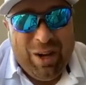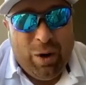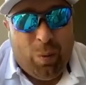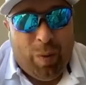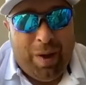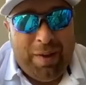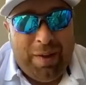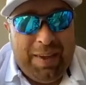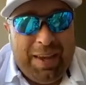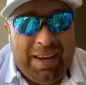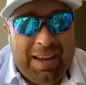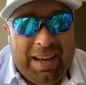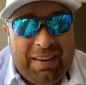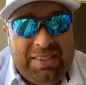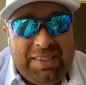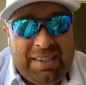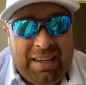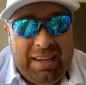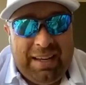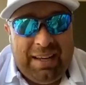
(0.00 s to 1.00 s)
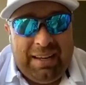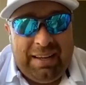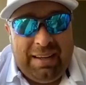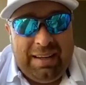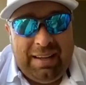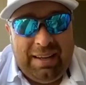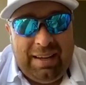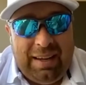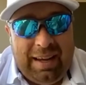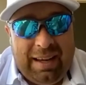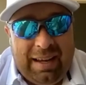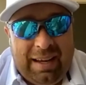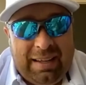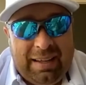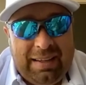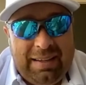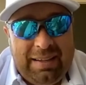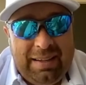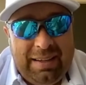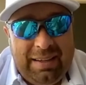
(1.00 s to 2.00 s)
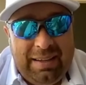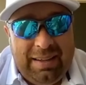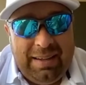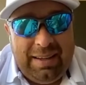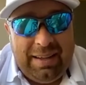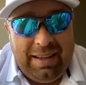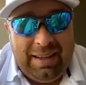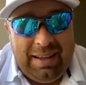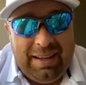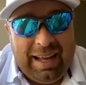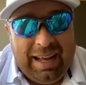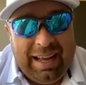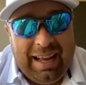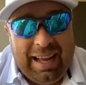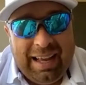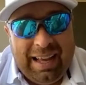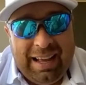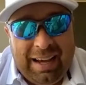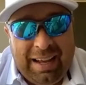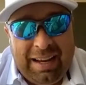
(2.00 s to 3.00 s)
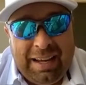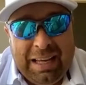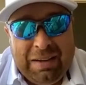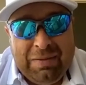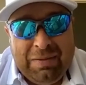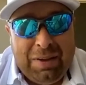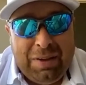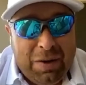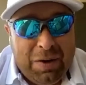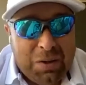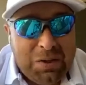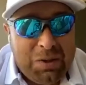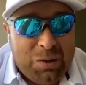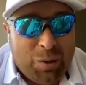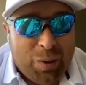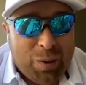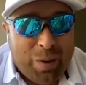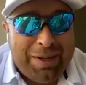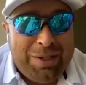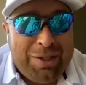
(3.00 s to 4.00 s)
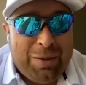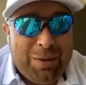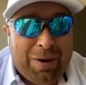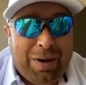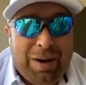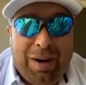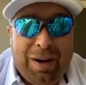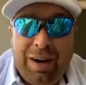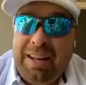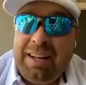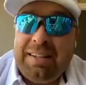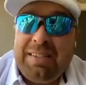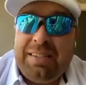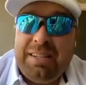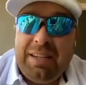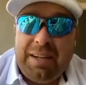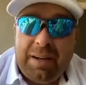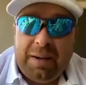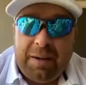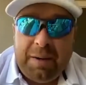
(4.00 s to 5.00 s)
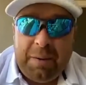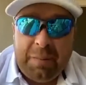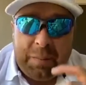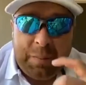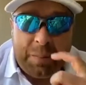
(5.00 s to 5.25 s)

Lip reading: One thing I've seen, and I got to give a little story to our audience here.